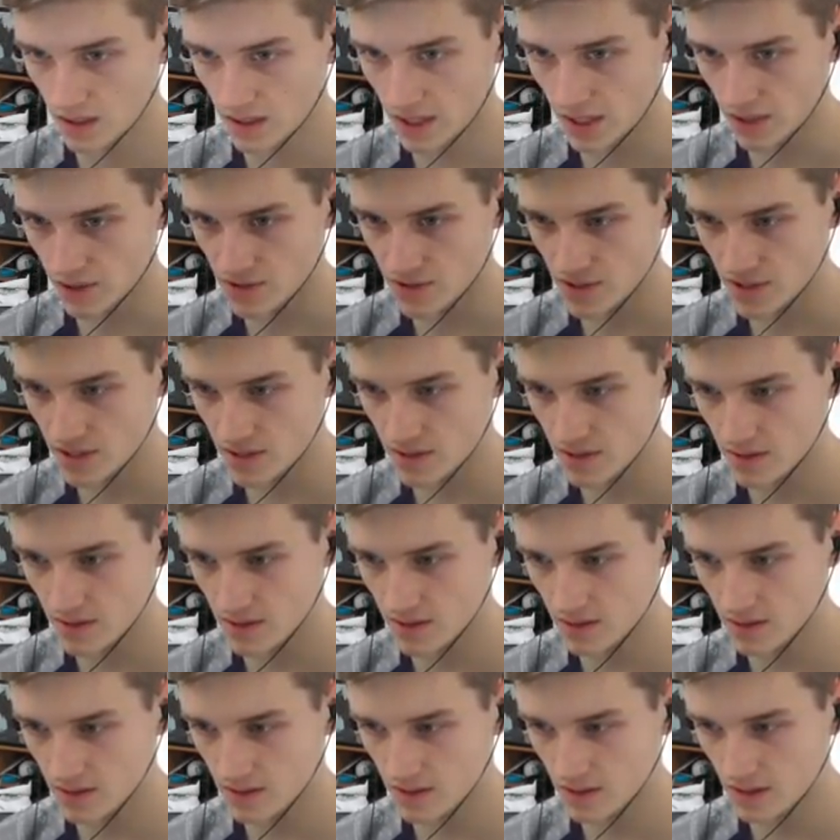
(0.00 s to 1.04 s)
Now it's just...
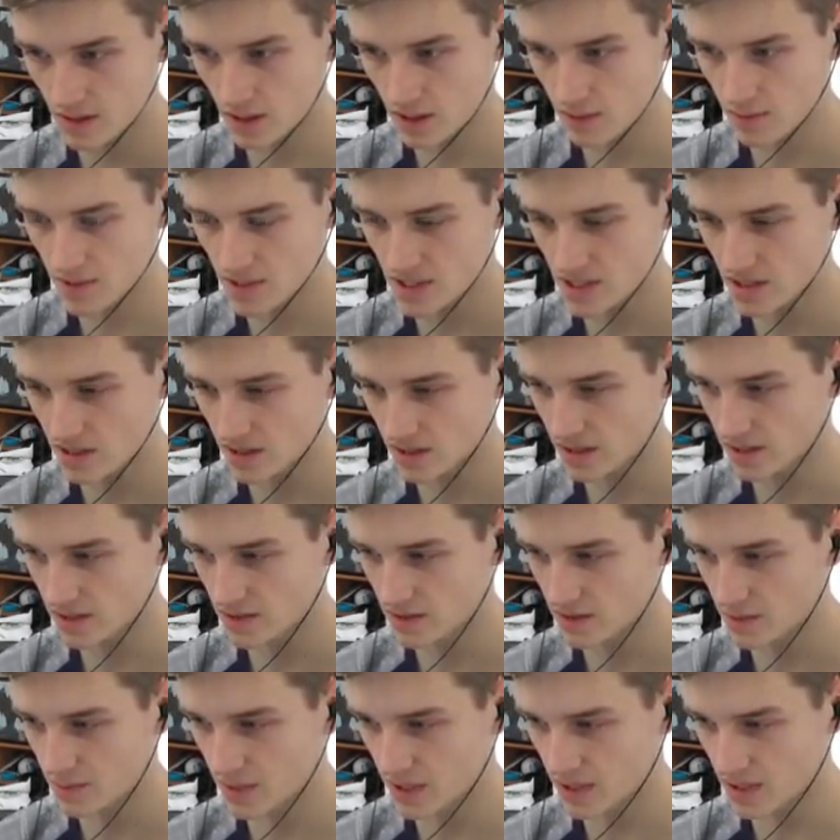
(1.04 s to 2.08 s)
Oh, we still need...
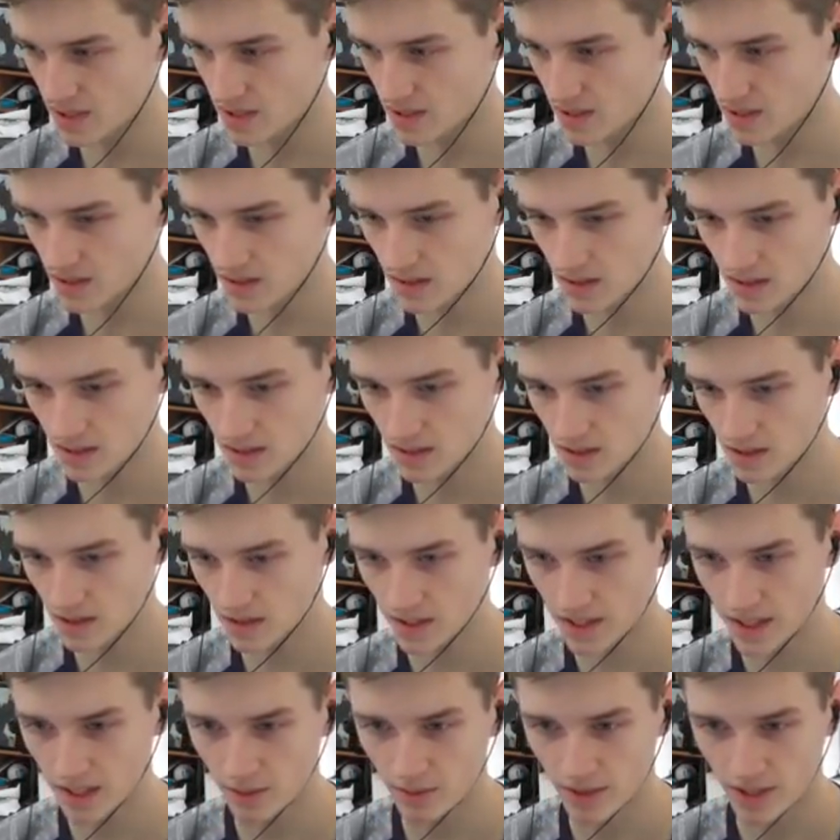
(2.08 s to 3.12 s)

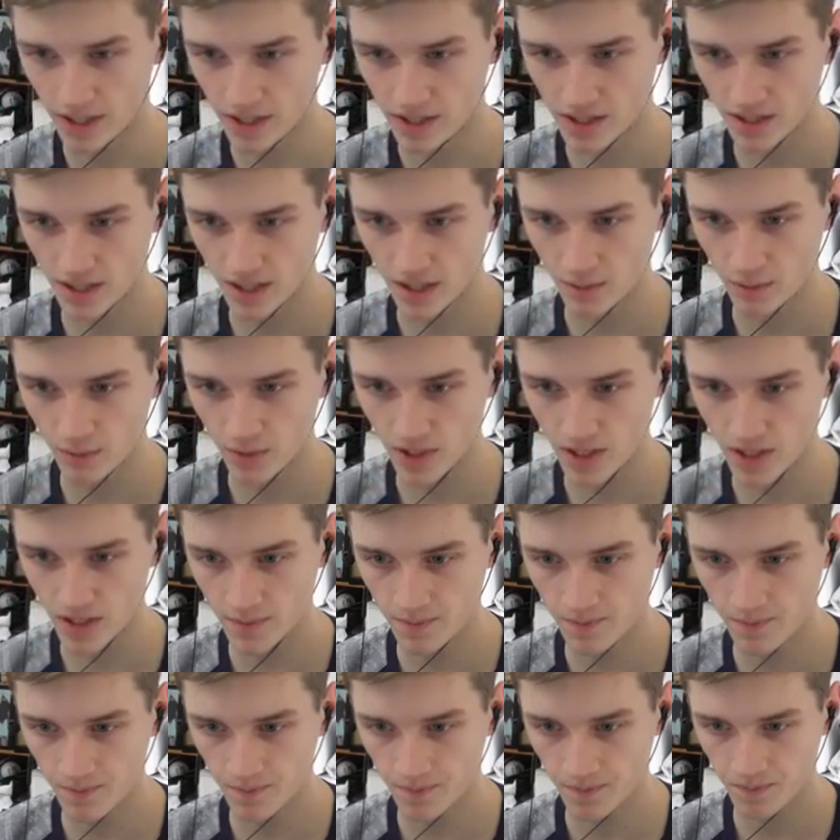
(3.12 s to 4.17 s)
Okay, wait, can
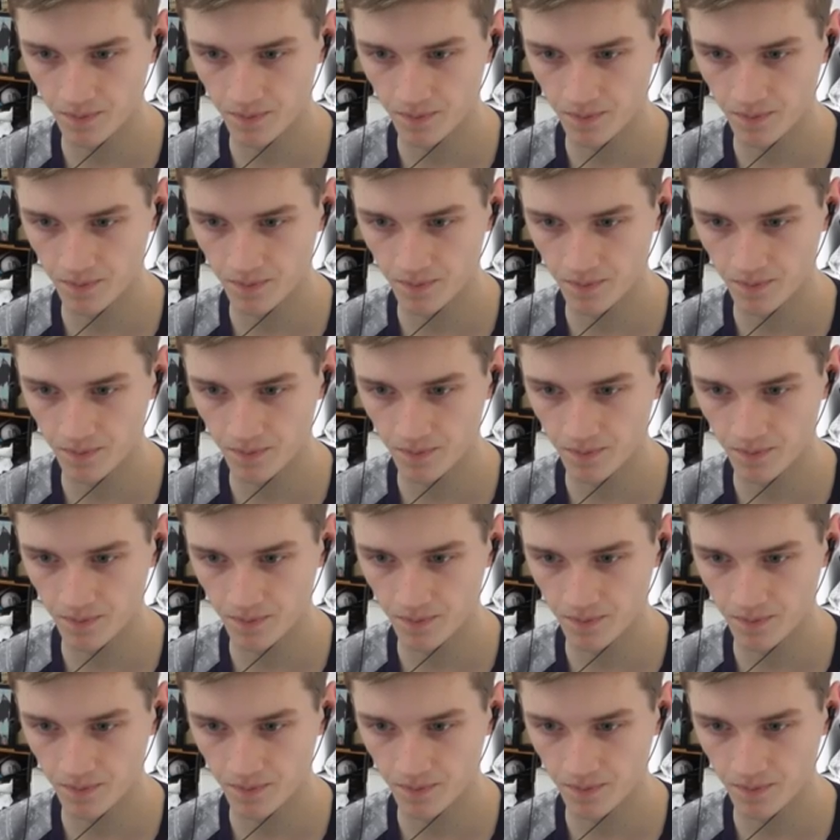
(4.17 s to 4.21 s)
we...